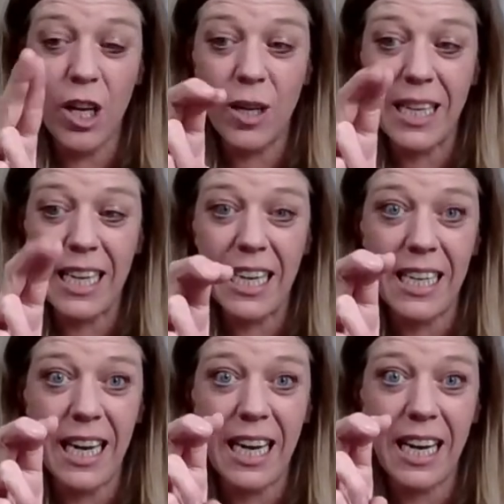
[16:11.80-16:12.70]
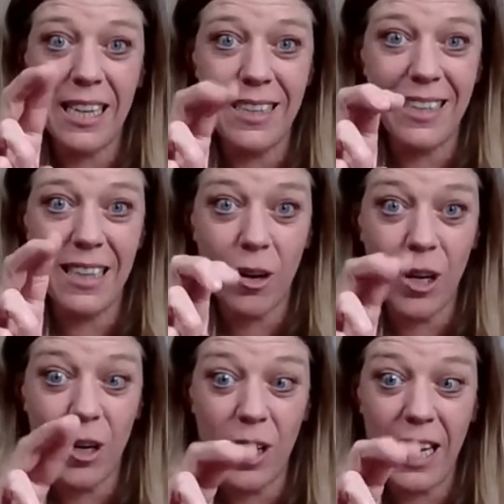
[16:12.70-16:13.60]
your lead hand
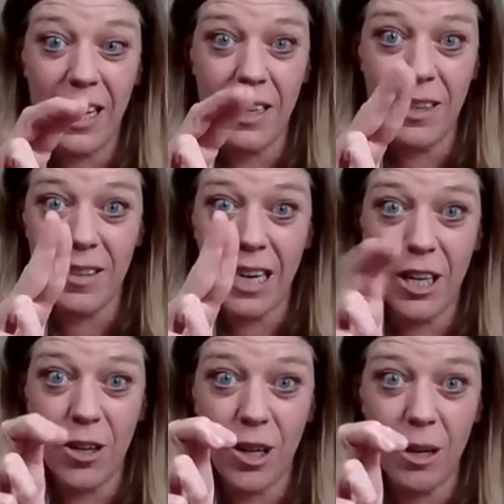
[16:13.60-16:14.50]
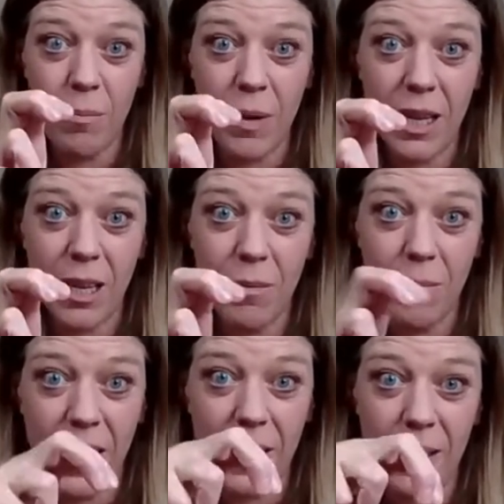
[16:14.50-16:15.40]
are your legs, and you're going to bend
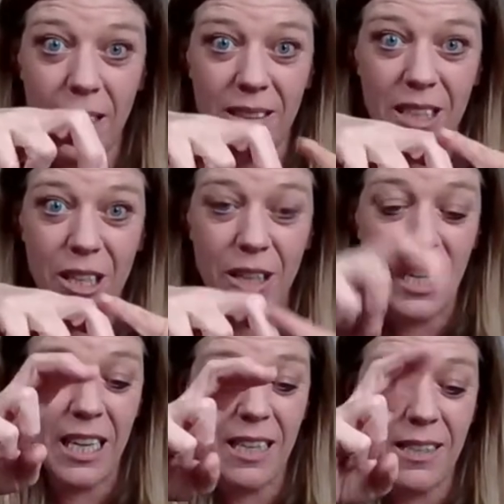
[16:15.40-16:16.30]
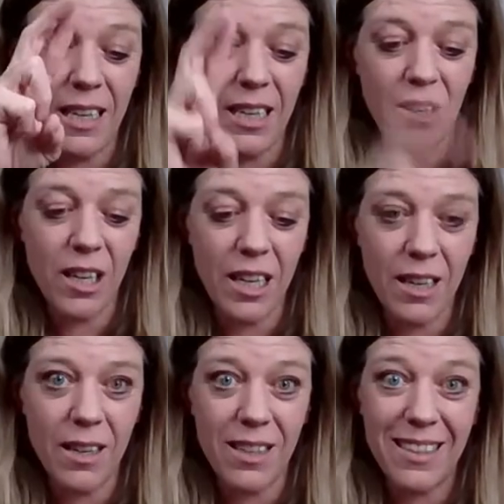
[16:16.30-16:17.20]
them like these are your knees, and you're going
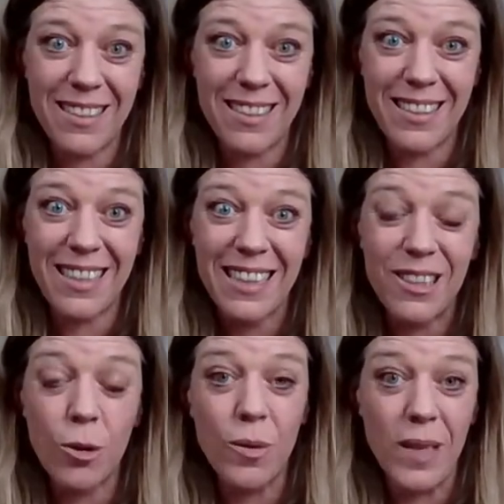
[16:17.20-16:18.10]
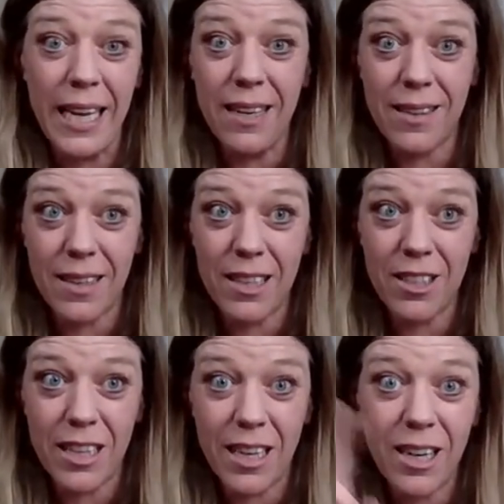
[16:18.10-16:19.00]
to just sit those legs in a
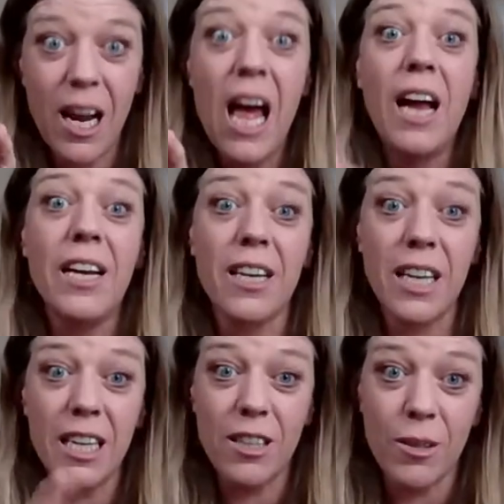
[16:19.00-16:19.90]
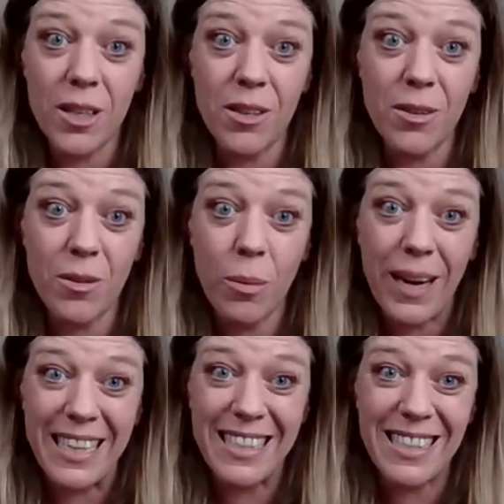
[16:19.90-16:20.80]
chair. You're going to do it
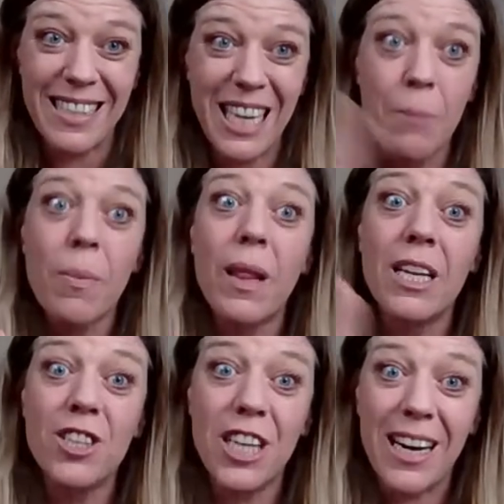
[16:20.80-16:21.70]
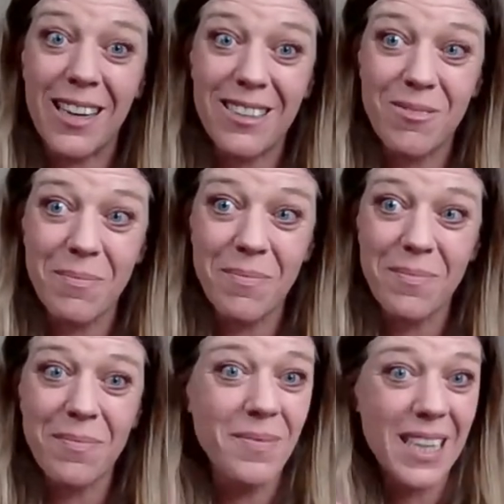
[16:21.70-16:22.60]
twice. Chair,
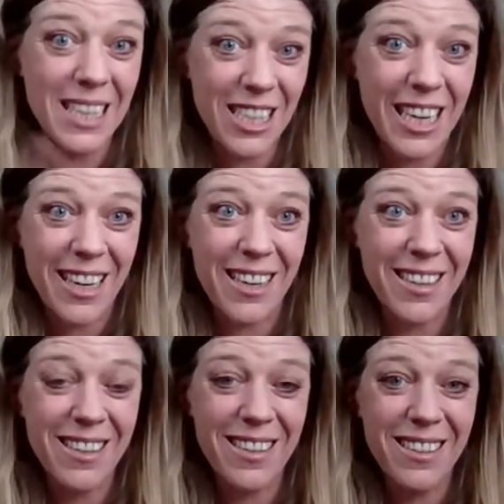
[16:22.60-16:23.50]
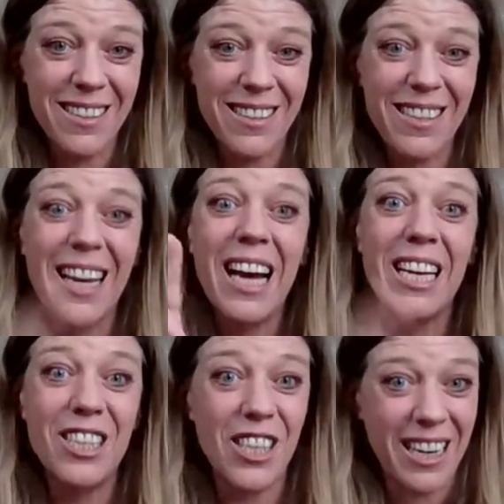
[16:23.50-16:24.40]
chair,
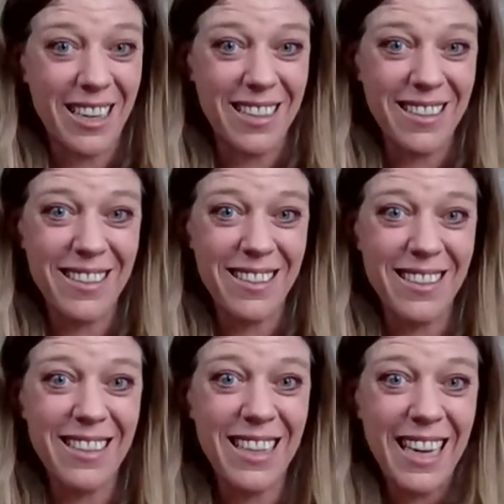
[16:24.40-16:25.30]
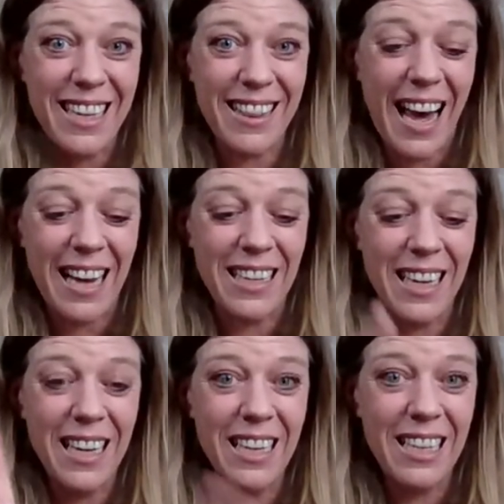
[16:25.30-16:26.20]
chair. Like that.
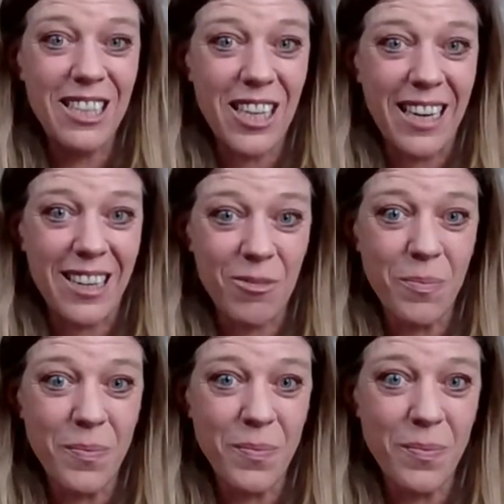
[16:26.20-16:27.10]
Chair.